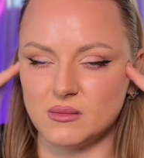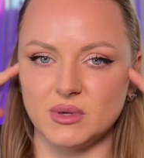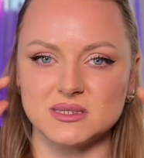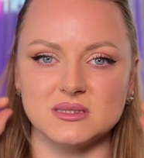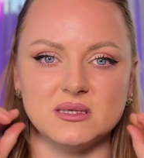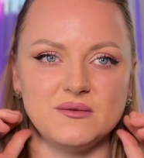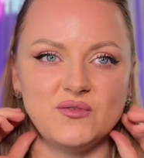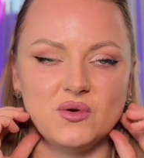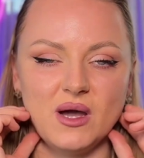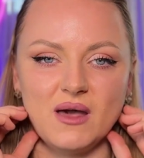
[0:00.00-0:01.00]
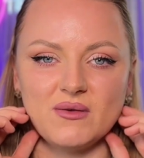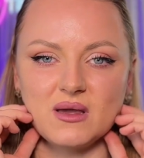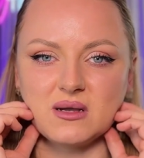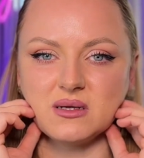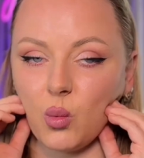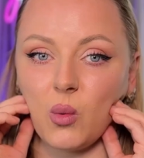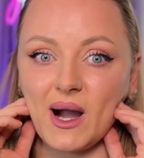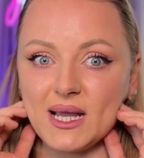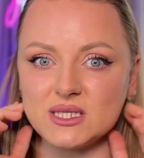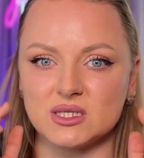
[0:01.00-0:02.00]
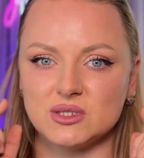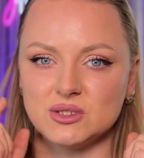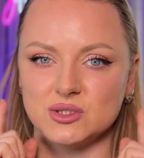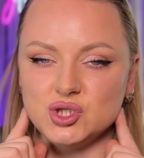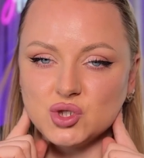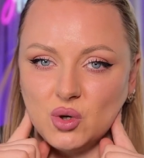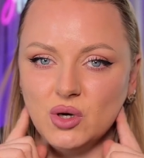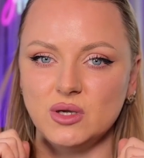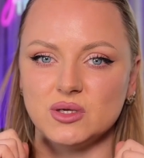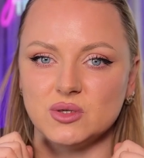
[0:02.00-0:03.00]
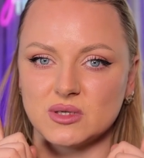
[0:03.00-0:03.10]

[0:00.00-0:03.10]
but if you are having a wide jaw, you